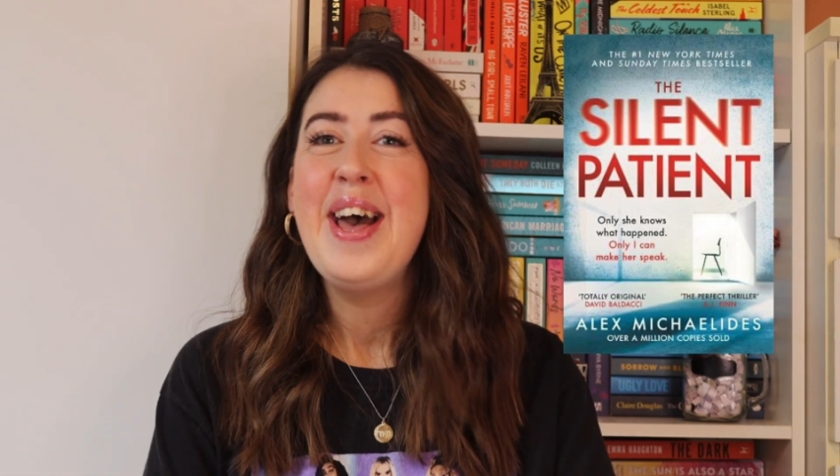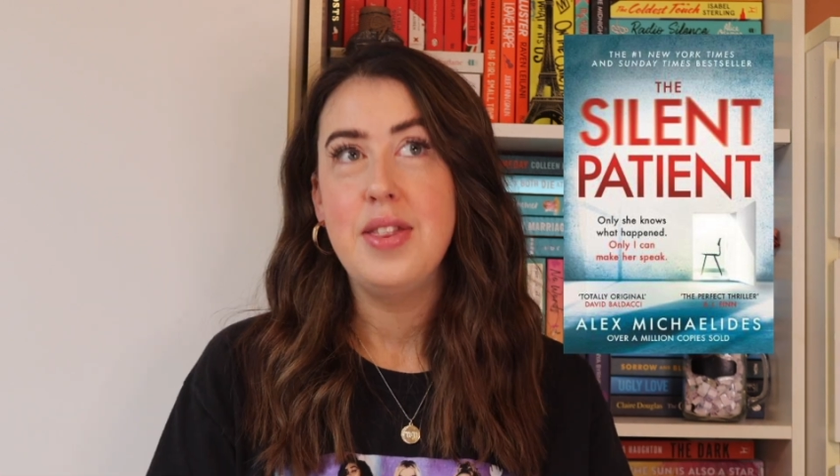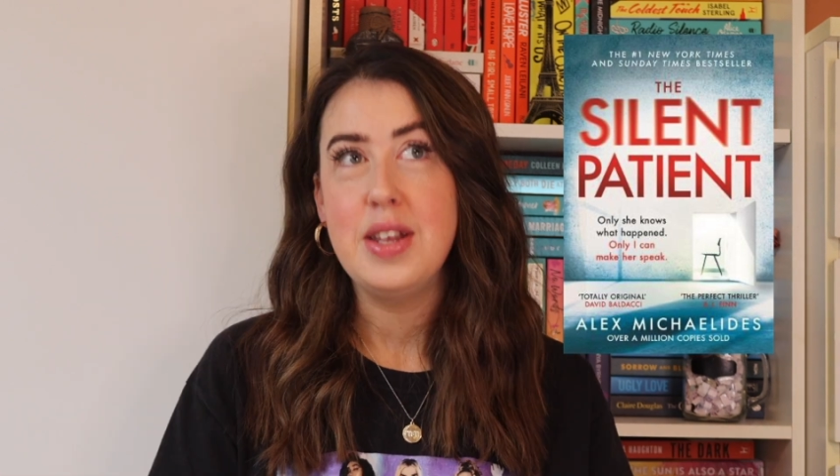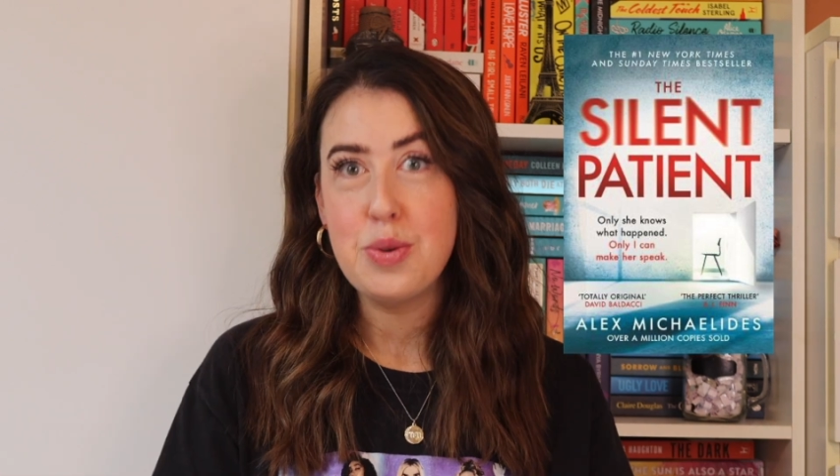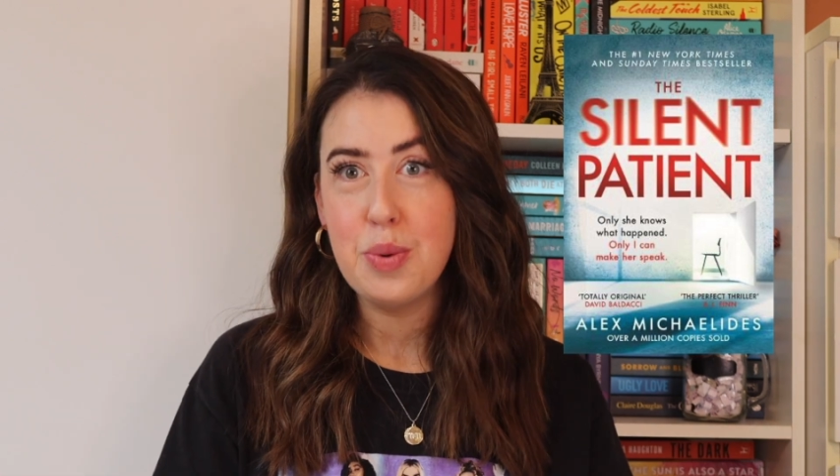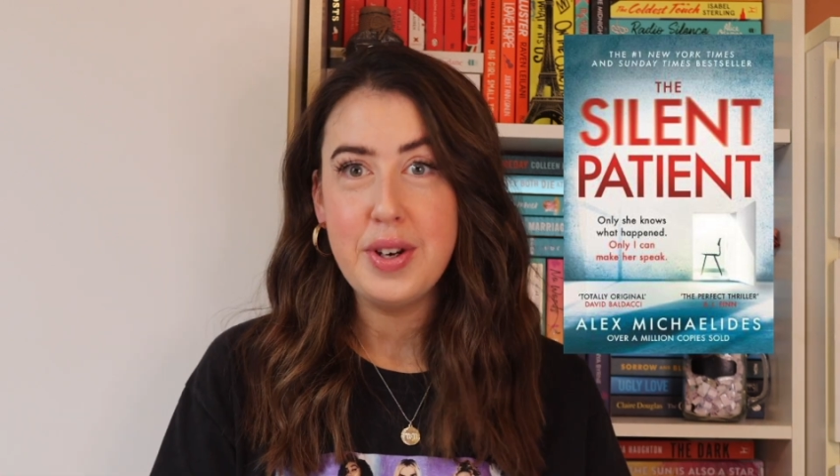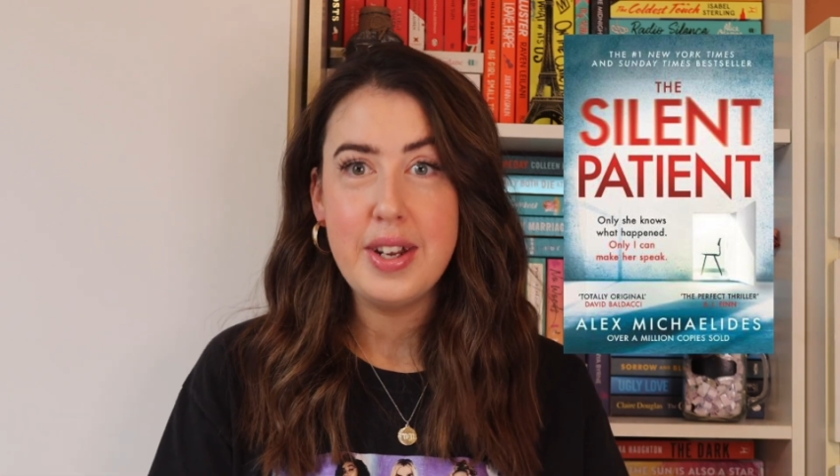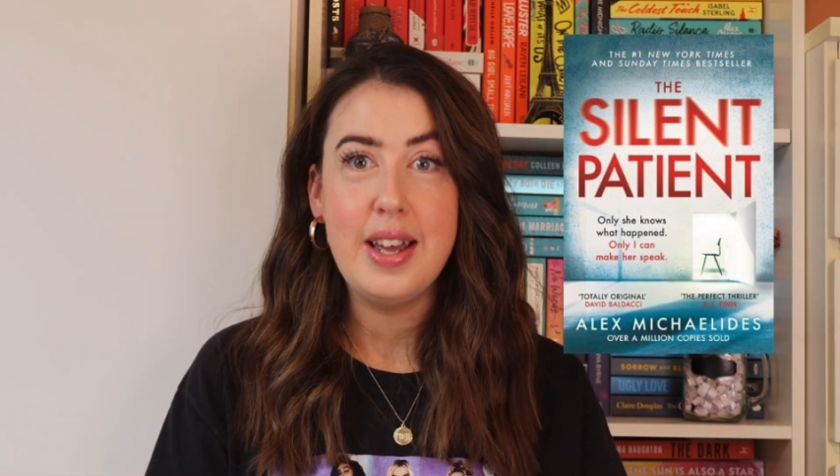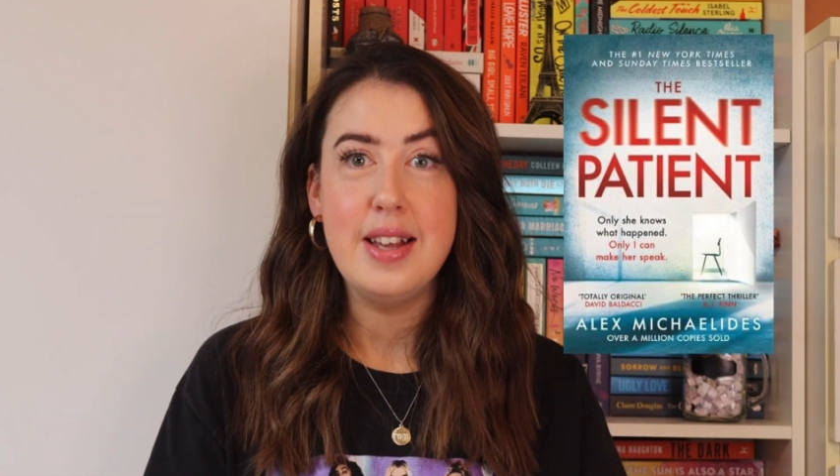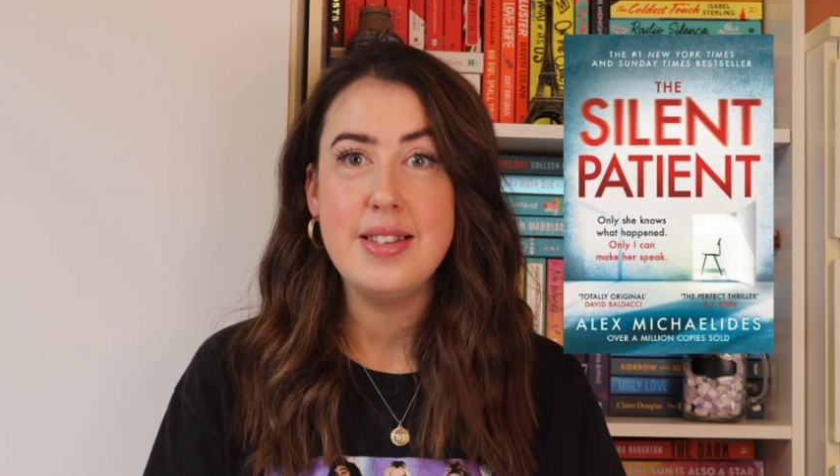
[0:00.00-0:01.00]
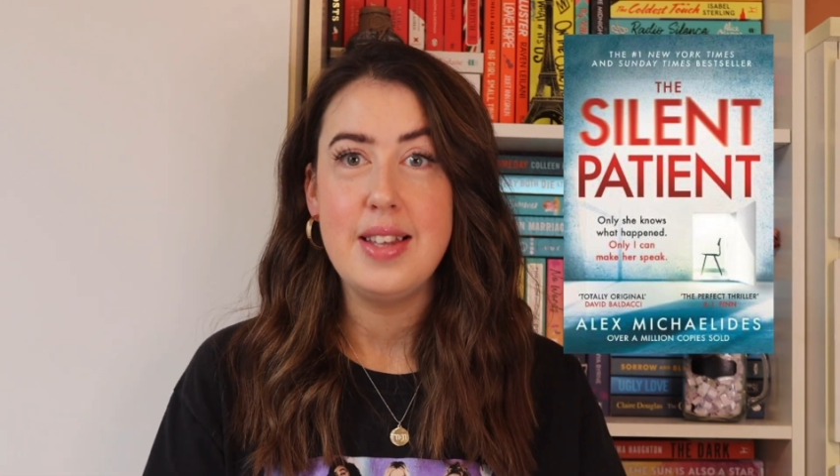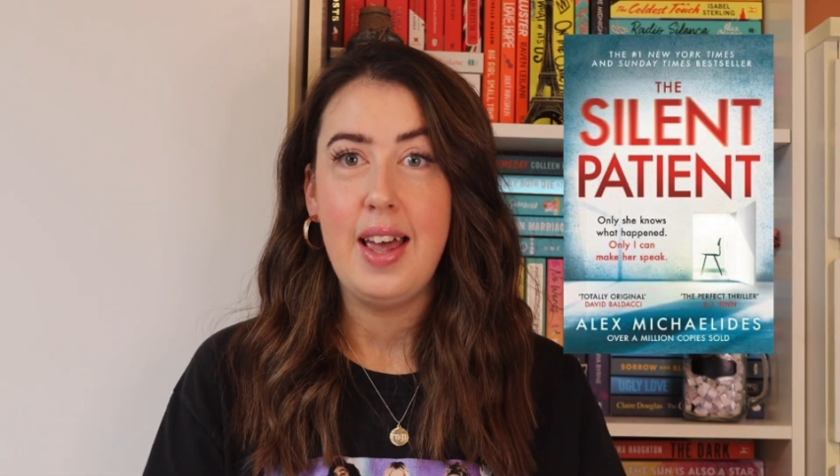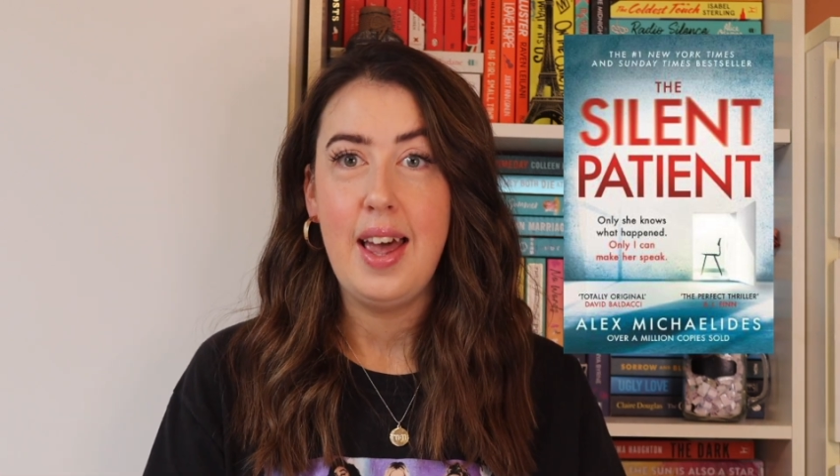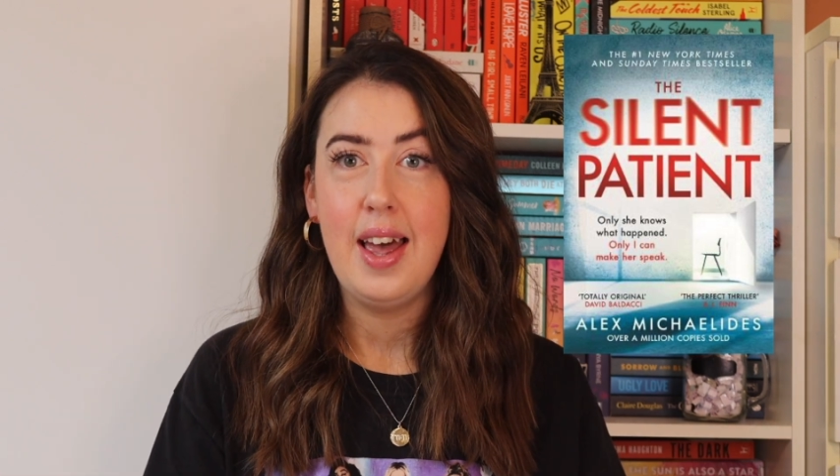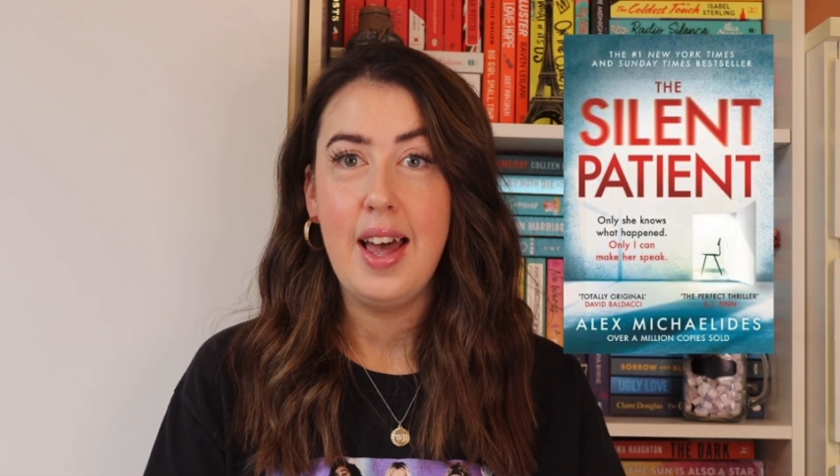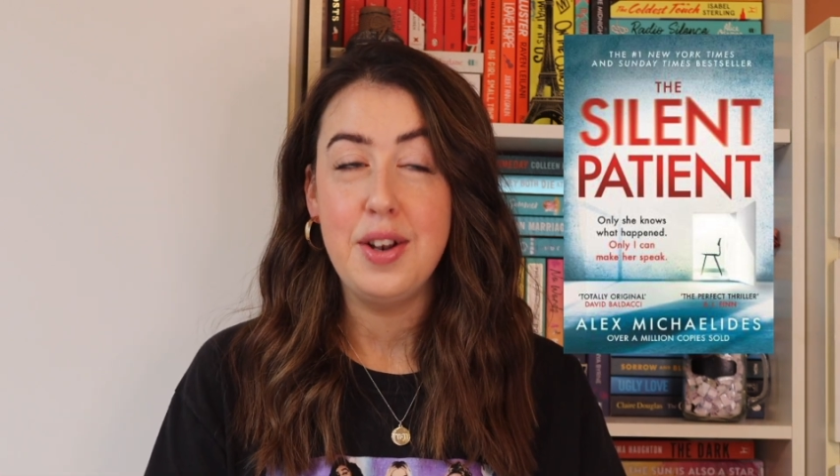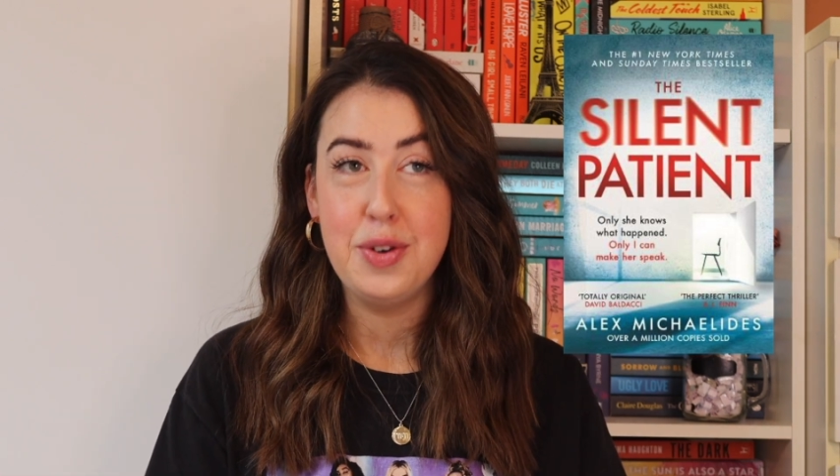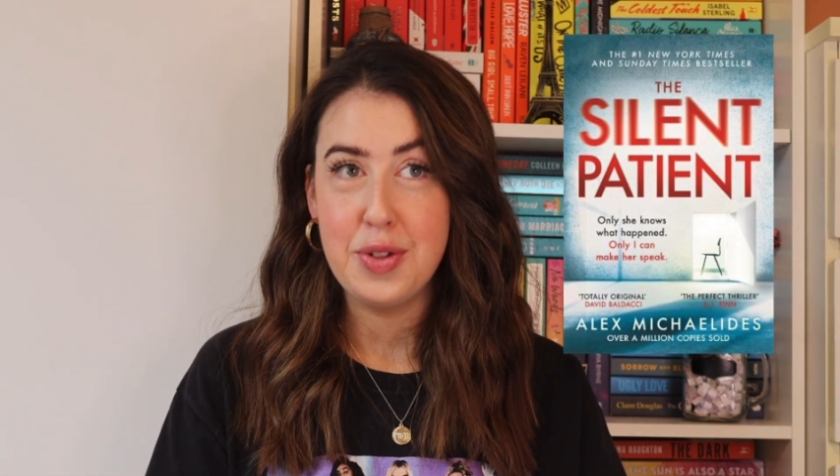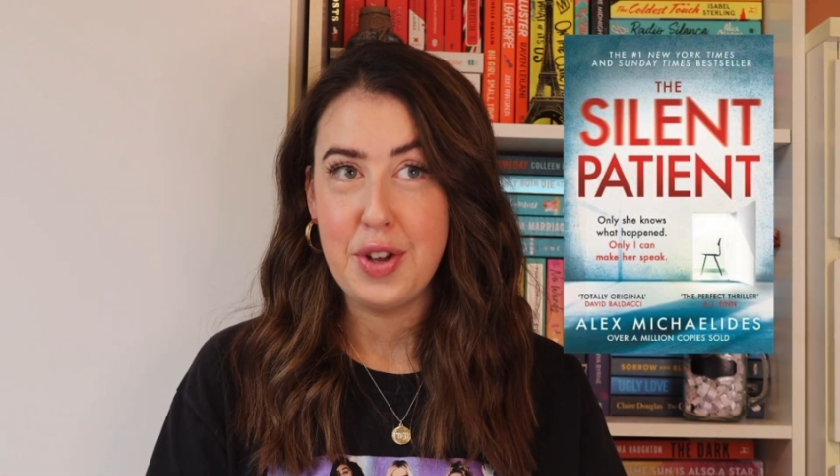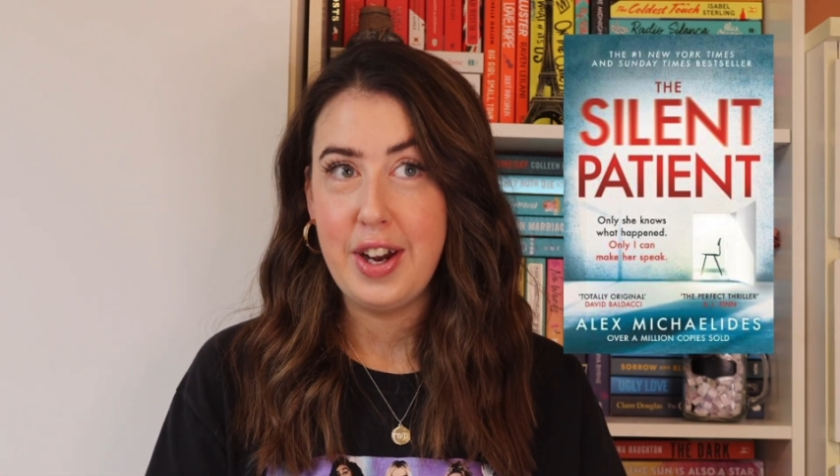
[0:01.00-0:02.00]
This one is
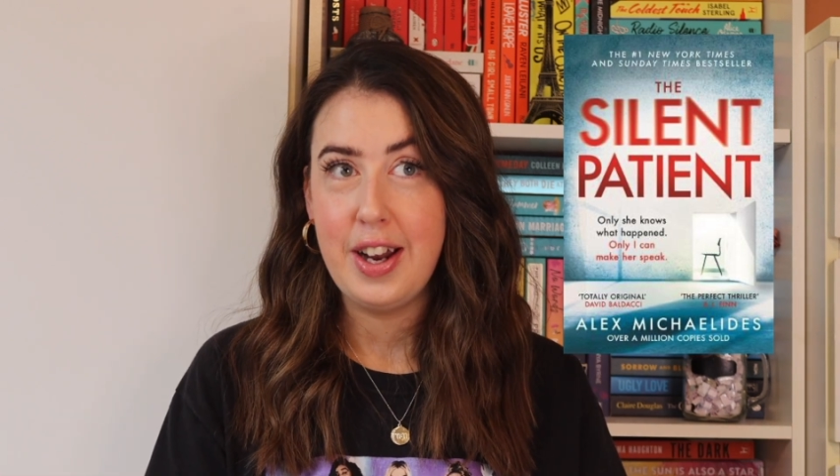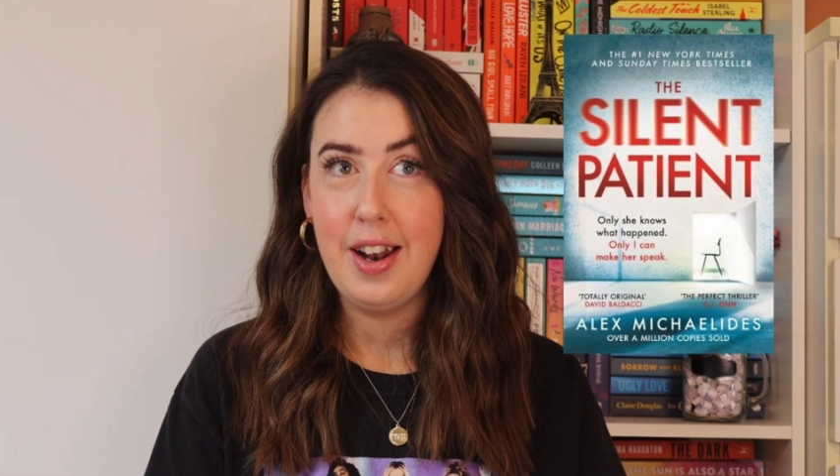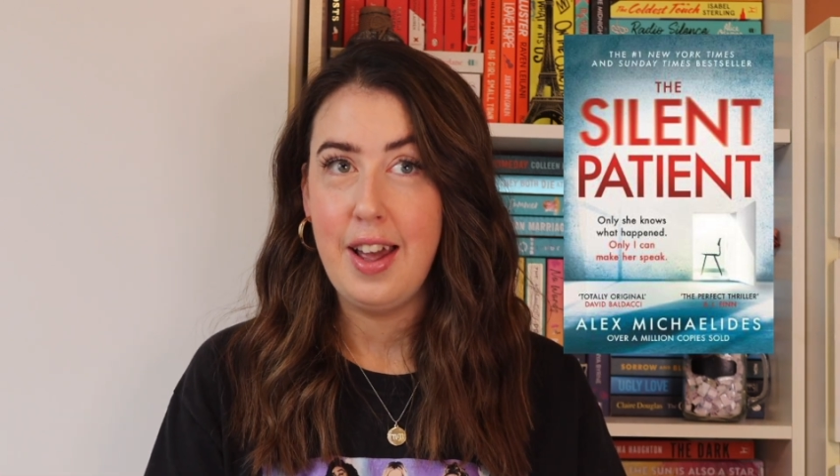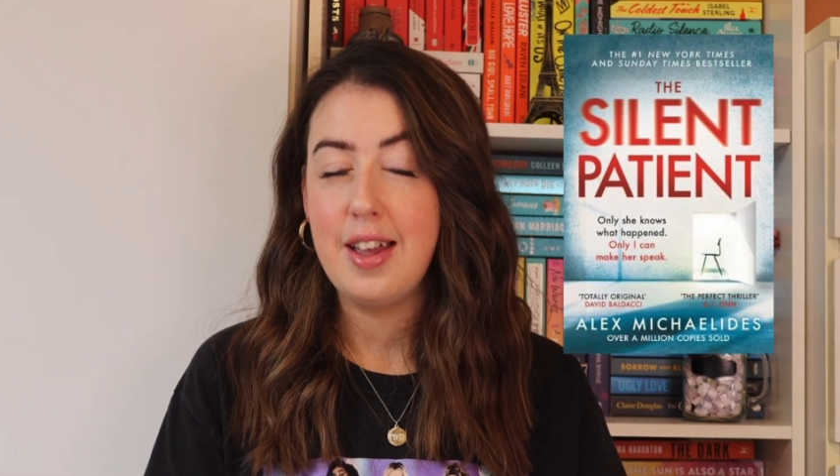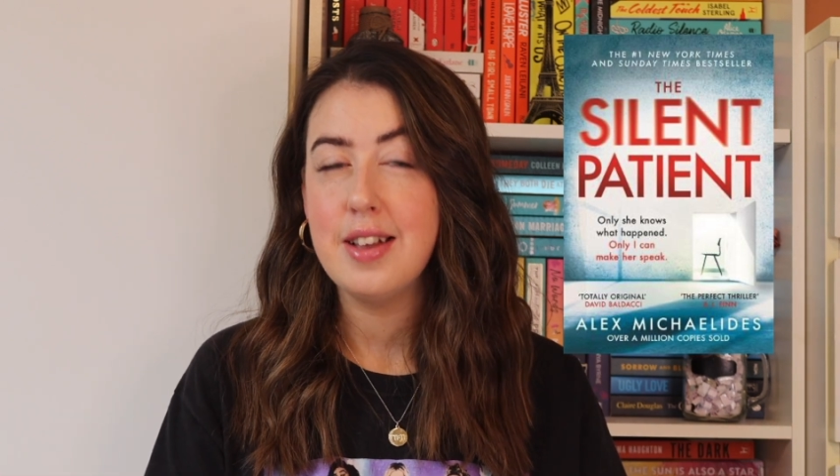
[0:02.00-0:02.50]
another like